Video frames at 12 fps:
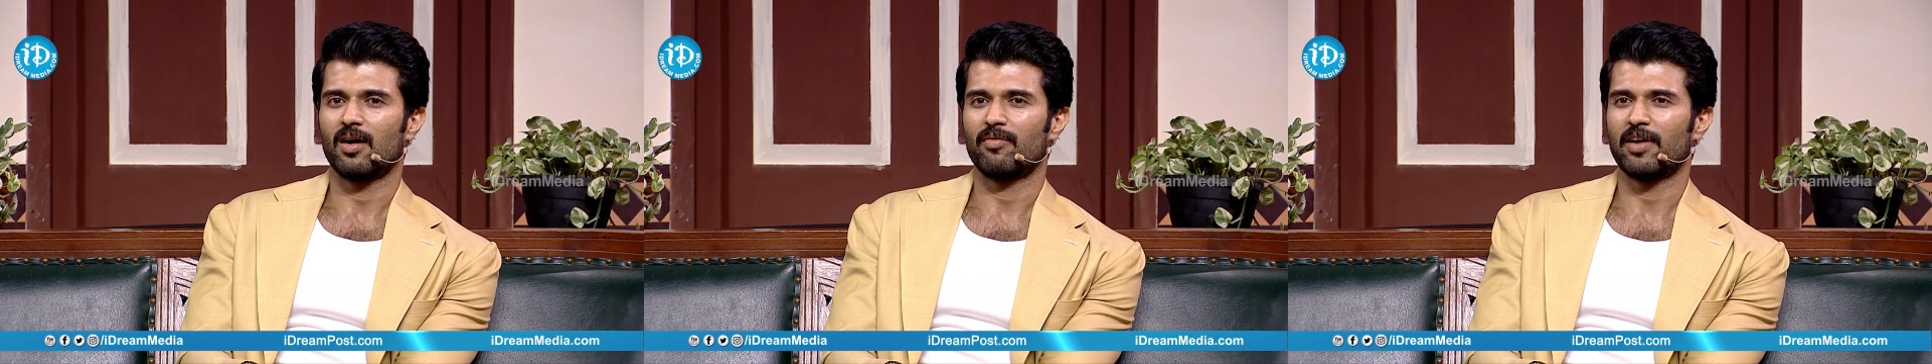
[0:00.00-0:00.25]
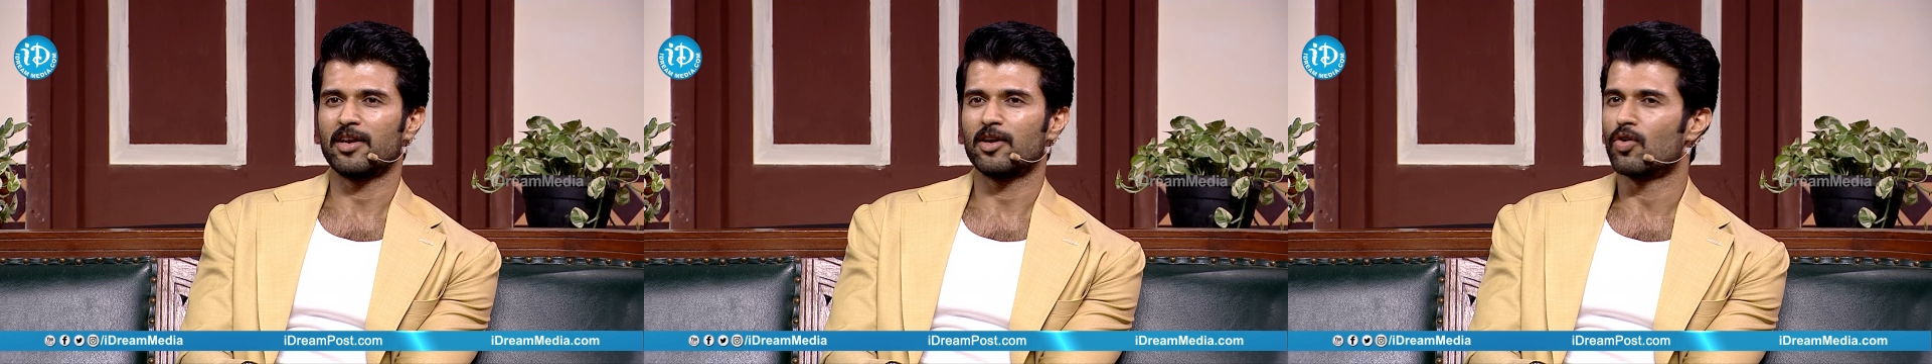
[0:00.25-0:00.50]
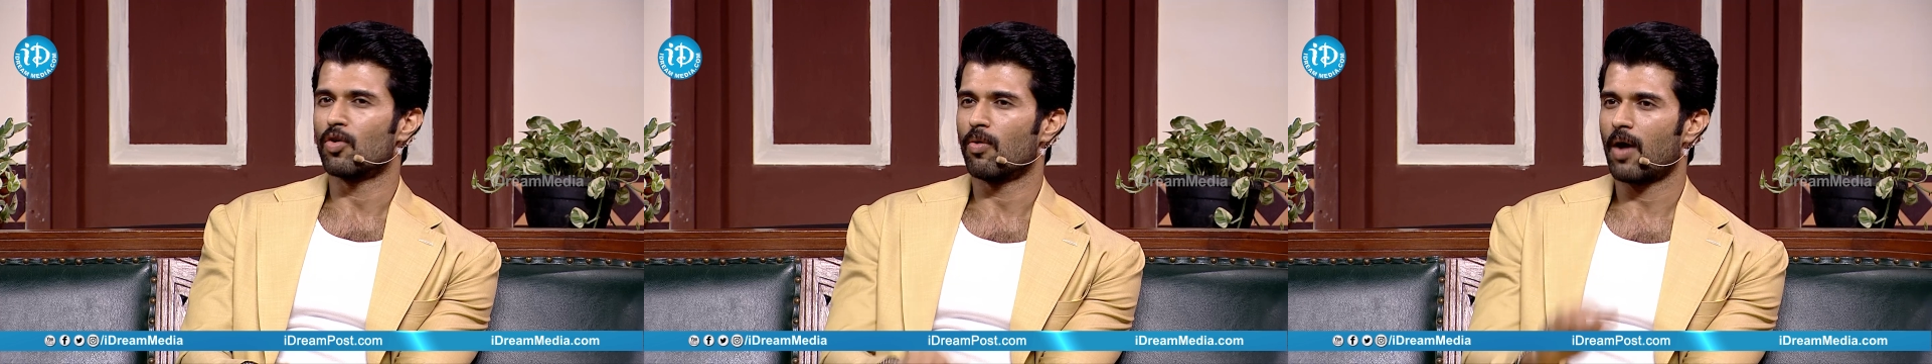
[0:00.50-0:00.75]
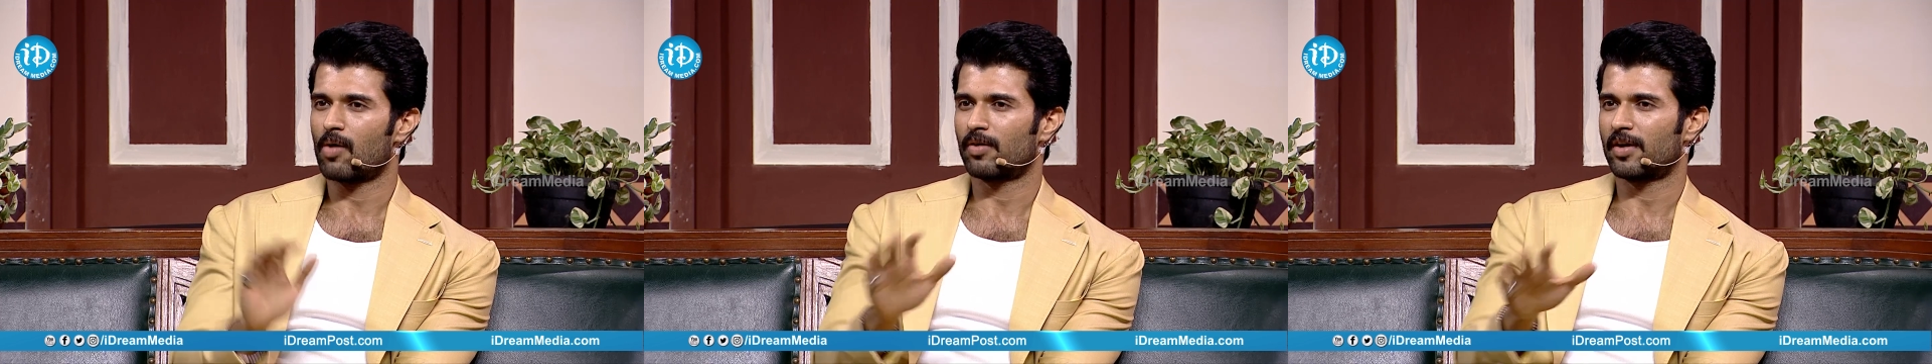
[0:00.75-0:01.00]
when you go
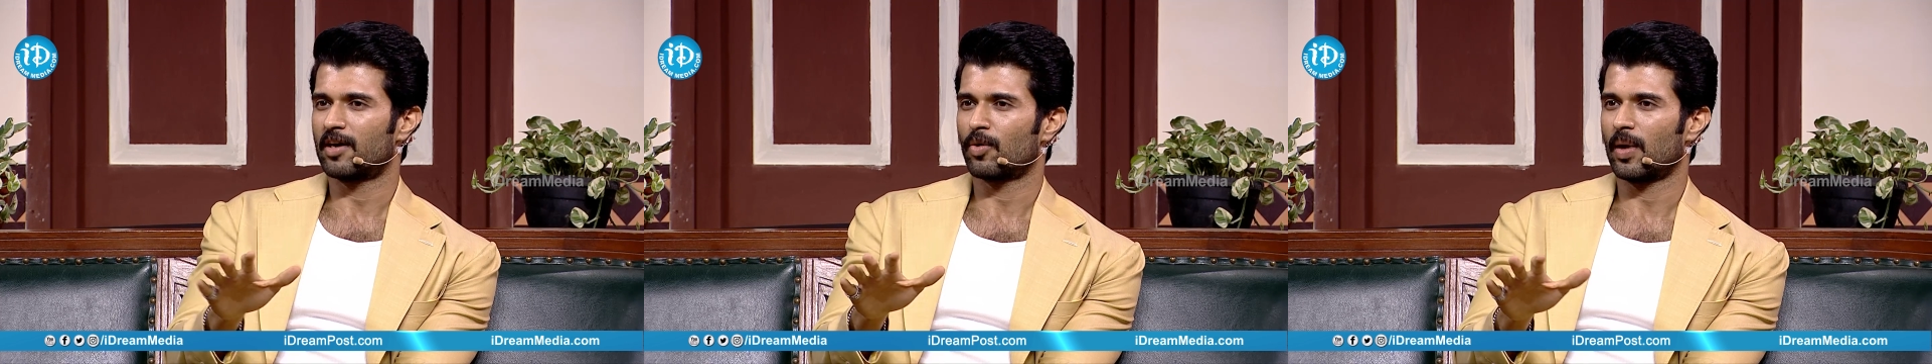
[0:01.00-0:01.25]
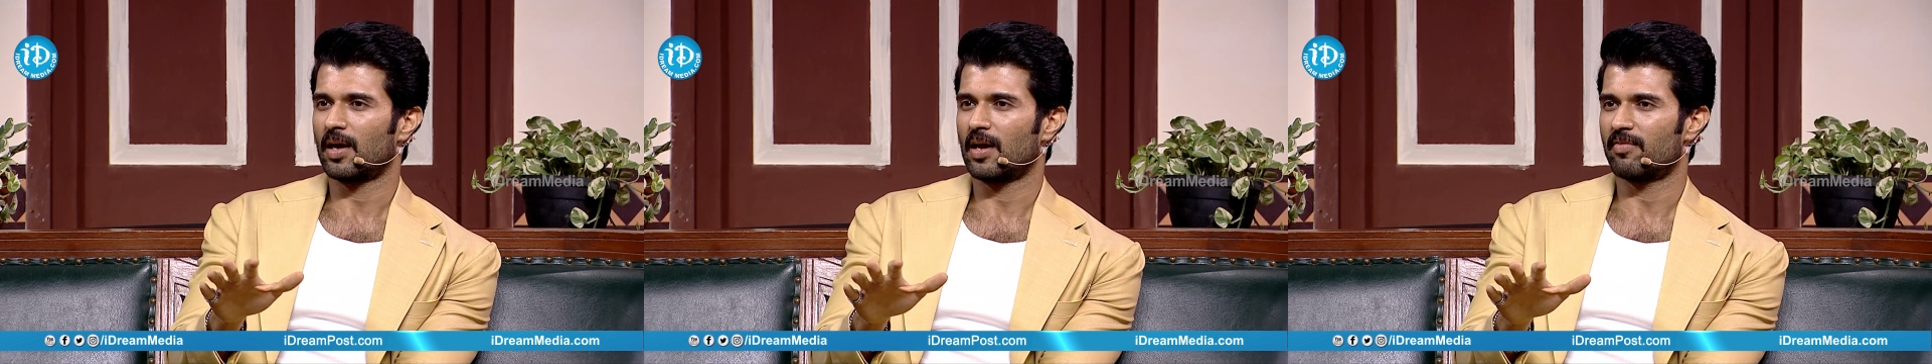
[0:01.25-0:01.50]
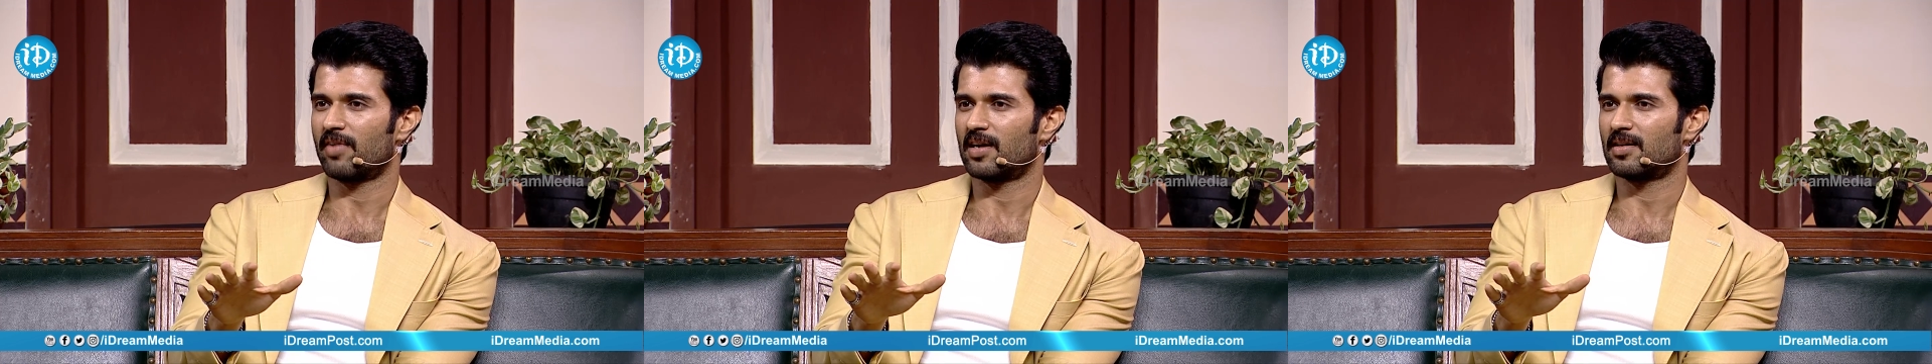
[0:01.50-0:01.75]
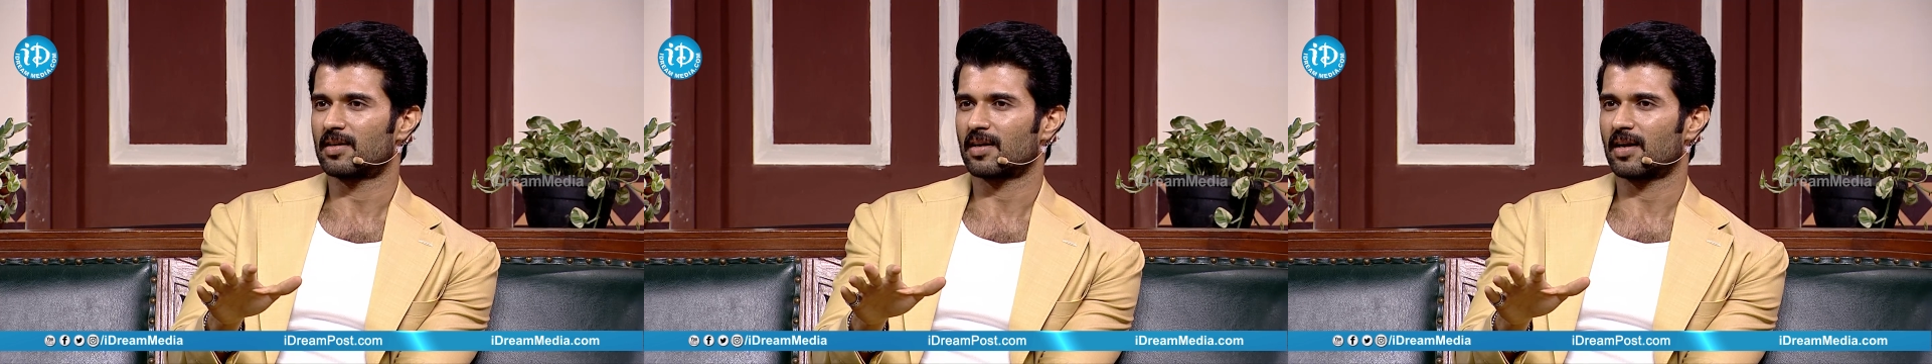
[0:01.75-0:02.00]
out into an
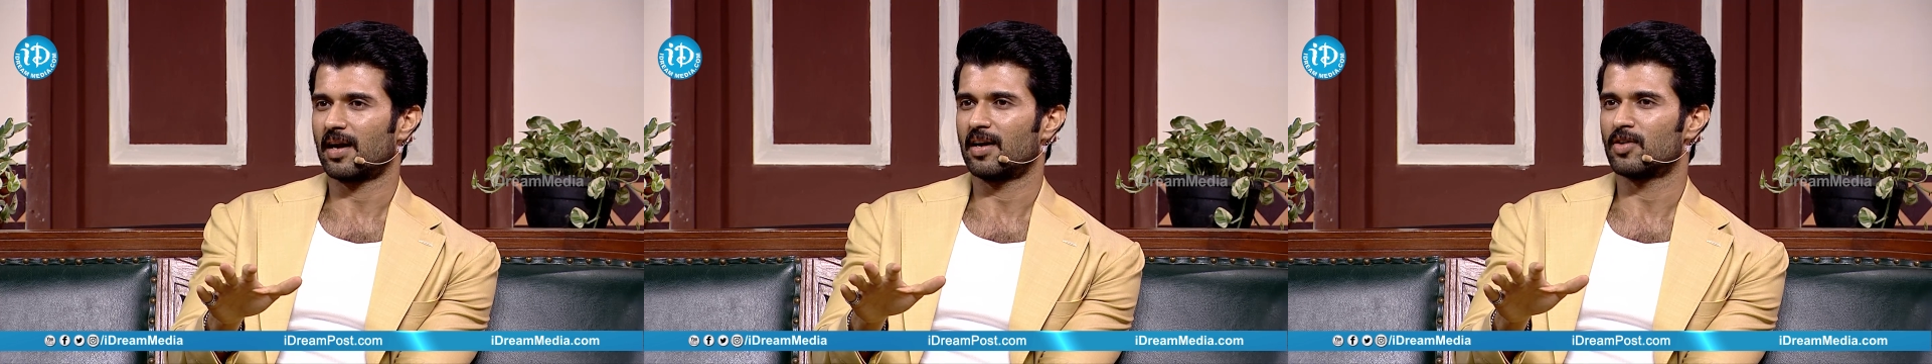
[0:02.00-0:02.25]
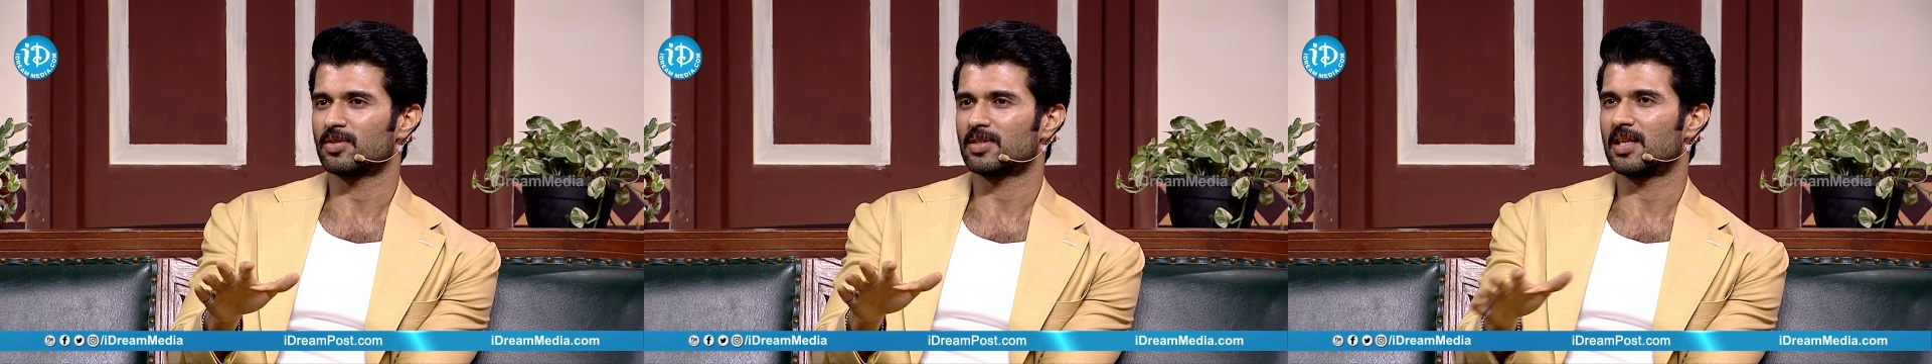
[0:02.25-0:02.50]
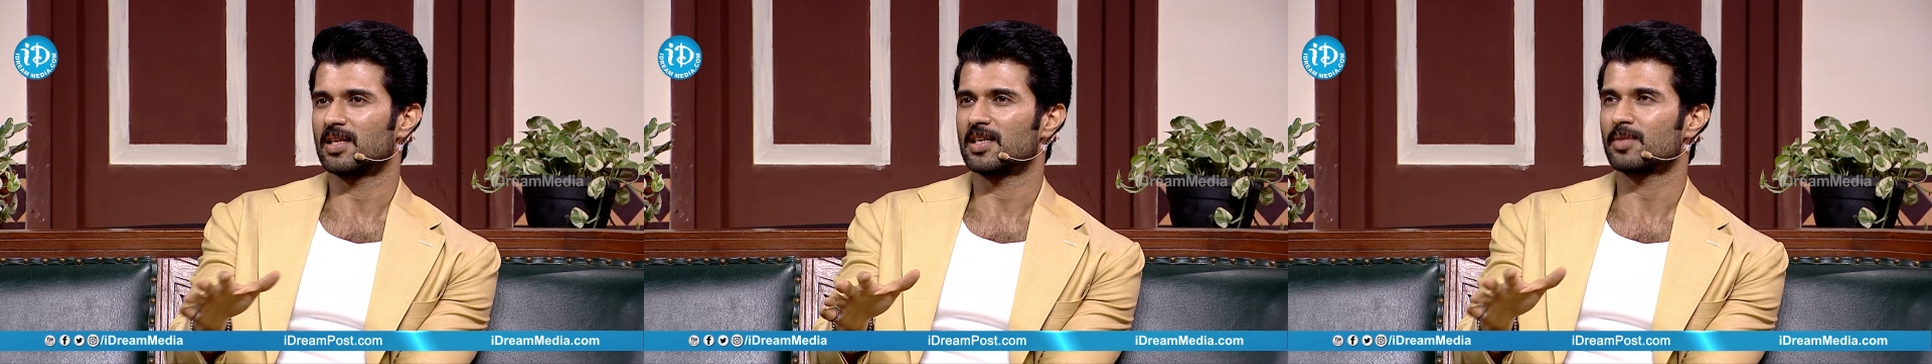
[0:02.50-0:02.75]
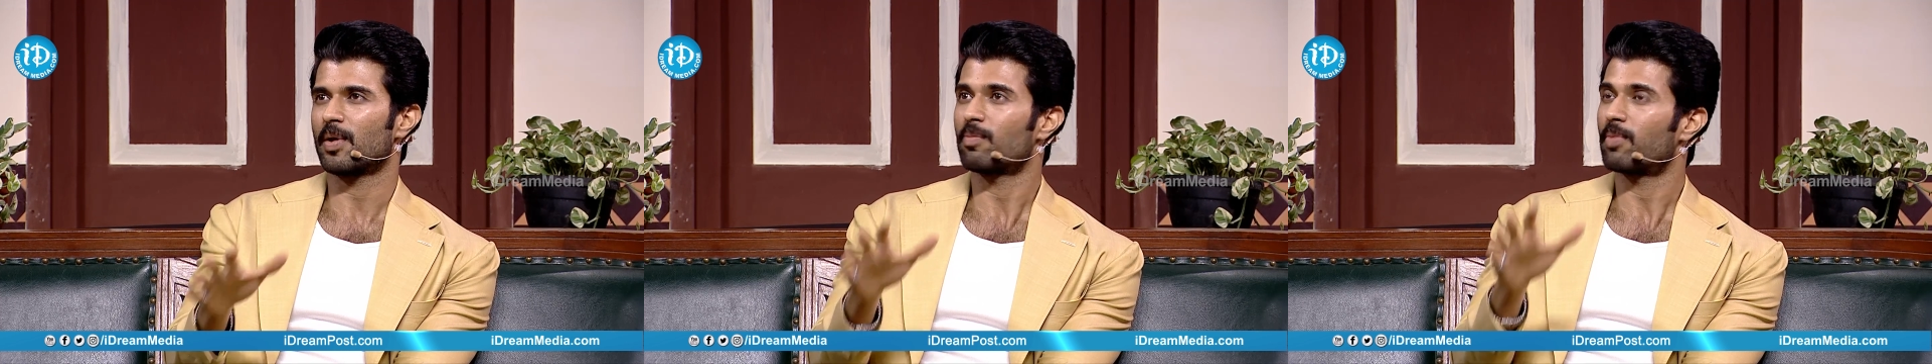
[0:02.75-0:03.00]
event and you see
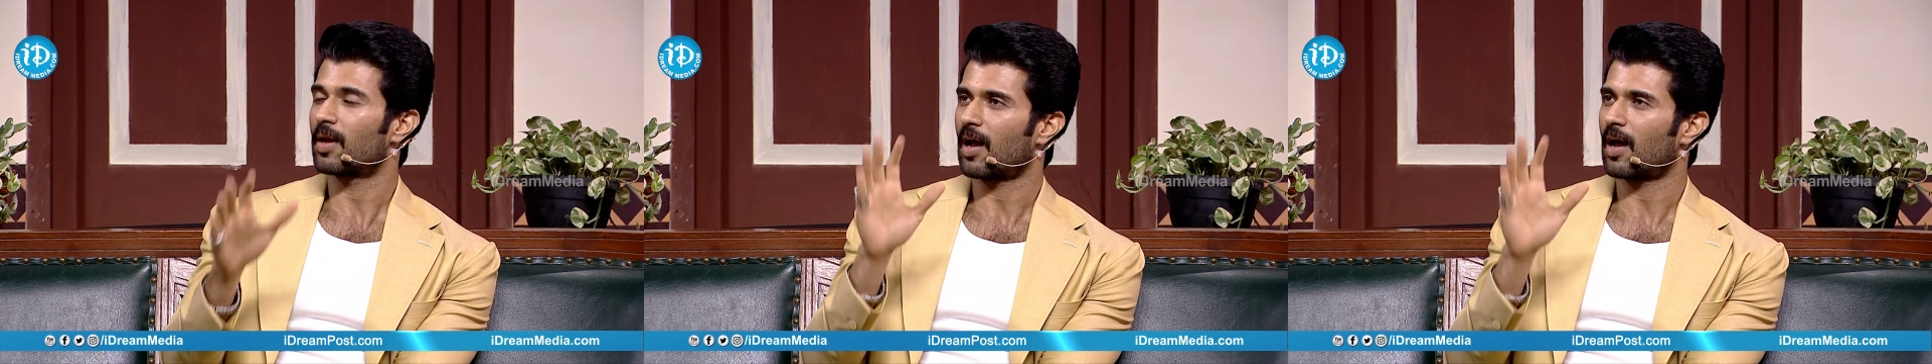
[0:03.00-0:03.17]
these people,